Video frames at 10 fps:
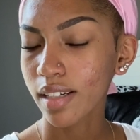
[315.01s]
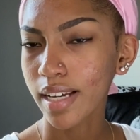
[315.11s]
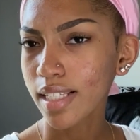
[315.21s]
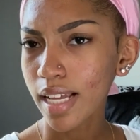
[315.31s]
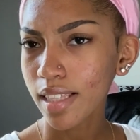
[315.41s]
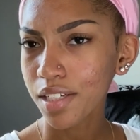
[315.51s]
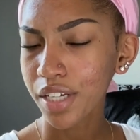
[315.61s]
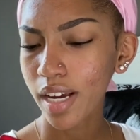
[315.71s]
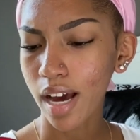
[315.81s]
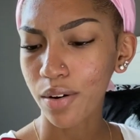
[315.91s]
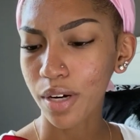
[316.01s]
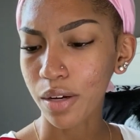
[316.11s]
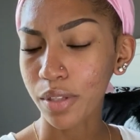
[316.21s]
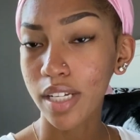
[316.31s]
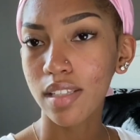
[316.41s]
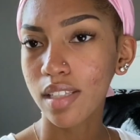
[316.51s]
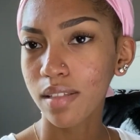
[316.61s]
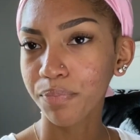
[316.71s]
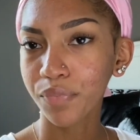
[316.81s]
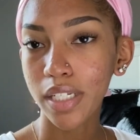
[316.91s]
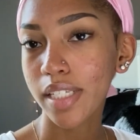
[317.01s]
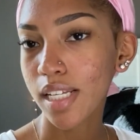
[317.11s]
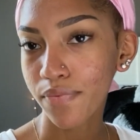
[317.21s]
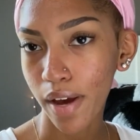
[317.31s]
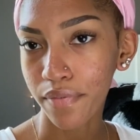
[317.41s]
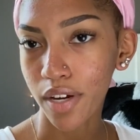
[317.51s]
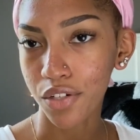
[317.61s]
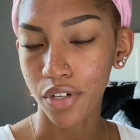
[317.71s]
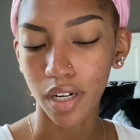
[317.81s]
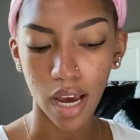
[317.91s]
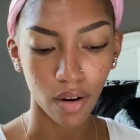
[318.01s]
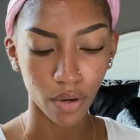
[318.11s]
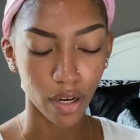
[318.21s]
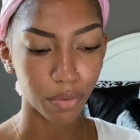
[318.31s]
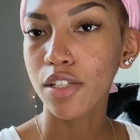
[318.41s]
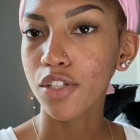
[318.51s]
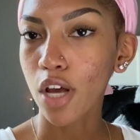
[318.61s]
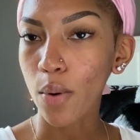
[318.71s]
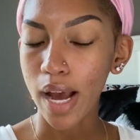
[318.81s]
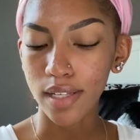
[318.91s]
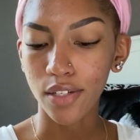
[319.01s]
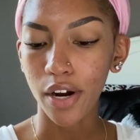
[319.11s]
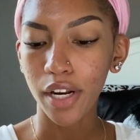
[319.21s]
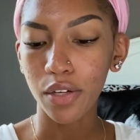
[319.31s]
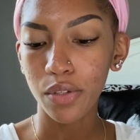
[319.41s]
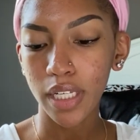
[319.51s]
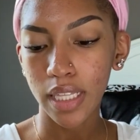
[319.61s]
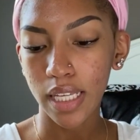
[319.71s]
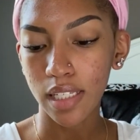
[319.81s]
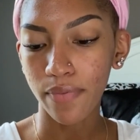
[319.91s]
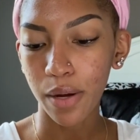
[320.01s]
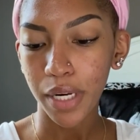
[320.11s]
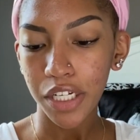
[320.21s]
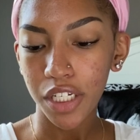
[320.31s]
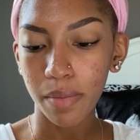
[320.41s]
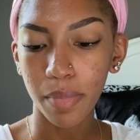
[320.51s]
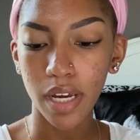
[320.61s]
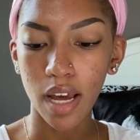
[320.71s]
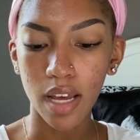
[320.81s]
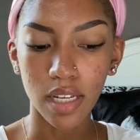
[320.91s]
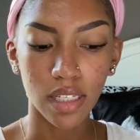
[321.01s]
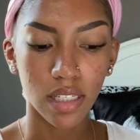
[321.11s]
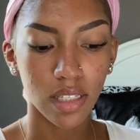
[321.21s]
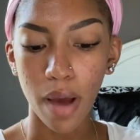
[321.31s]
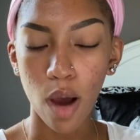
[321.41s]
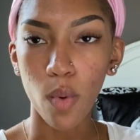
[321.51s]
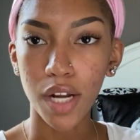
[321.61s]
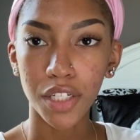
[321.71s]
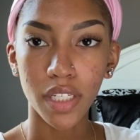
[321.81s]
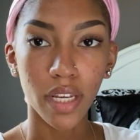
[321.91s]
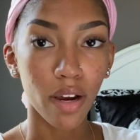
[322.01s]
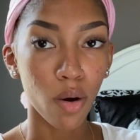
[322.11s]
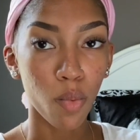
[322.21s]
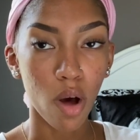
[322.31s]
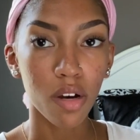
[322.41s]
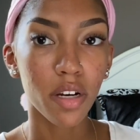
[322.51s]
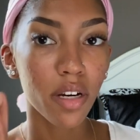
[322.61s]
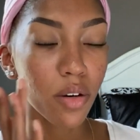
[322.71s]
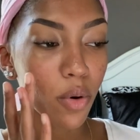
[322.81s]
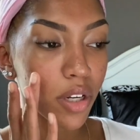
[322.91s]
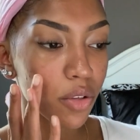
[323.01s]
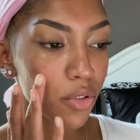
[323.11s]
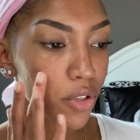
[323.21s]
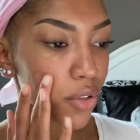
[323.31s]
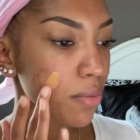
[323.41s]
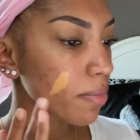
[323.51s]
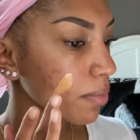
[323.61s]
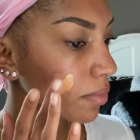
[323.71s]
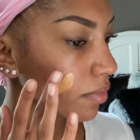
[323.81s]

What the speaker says: Is that the shade? I don't know. It says 500. I don't know. So I started using this foundation because I watched Tiara Walker on YouTube.